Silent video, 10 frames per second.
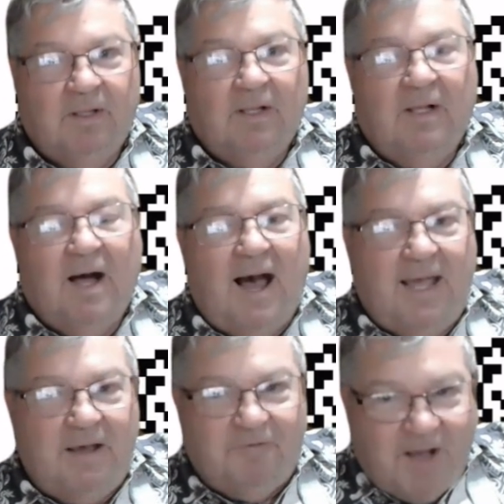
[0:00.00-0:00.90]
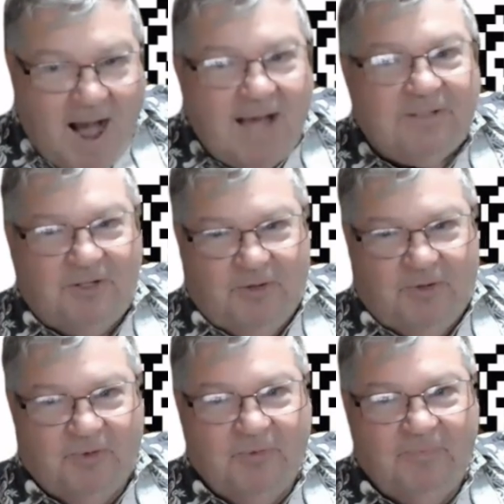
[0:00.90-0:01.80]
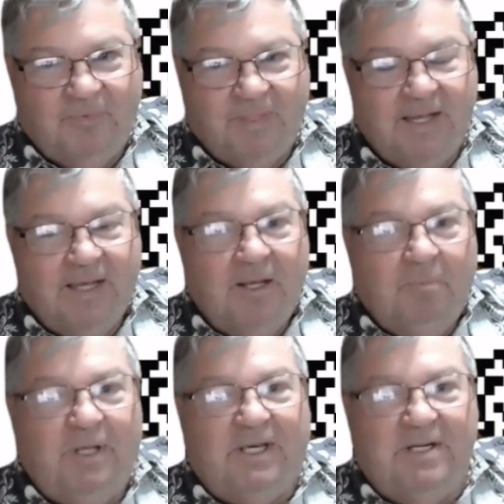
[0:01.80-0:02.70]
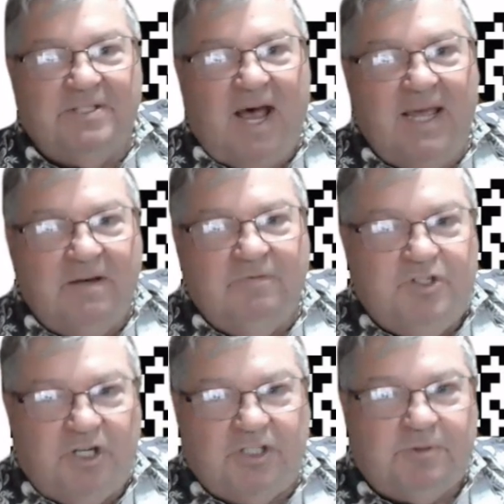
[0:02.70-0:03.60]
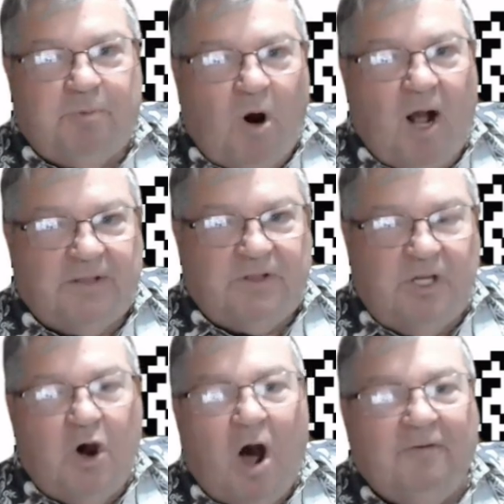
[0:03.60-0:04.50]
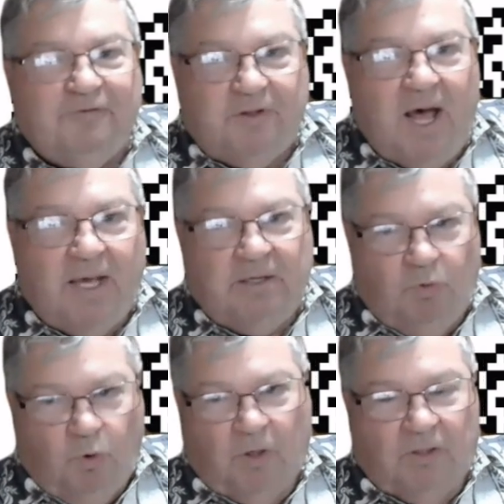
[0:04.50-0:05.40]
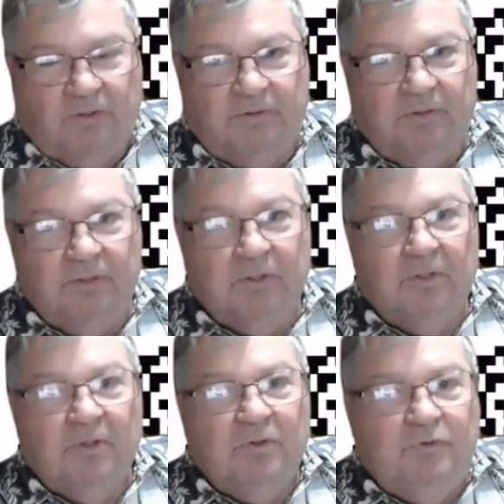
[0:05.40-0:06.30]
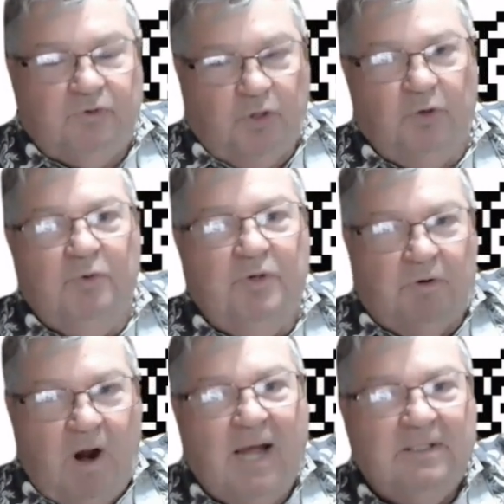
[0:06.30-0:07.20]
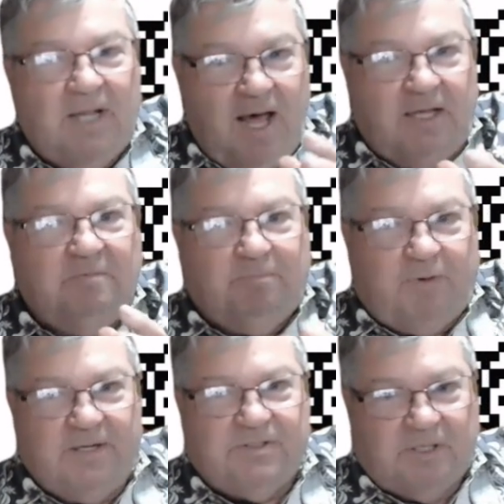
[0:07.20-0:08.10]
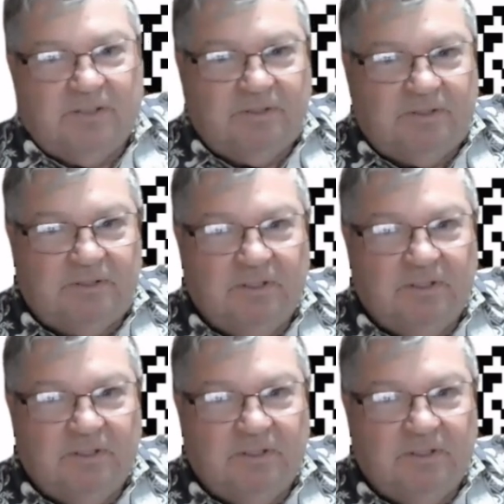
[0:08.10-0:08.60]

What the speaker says: I have got you. Because I have just brought the offline world to your online presence.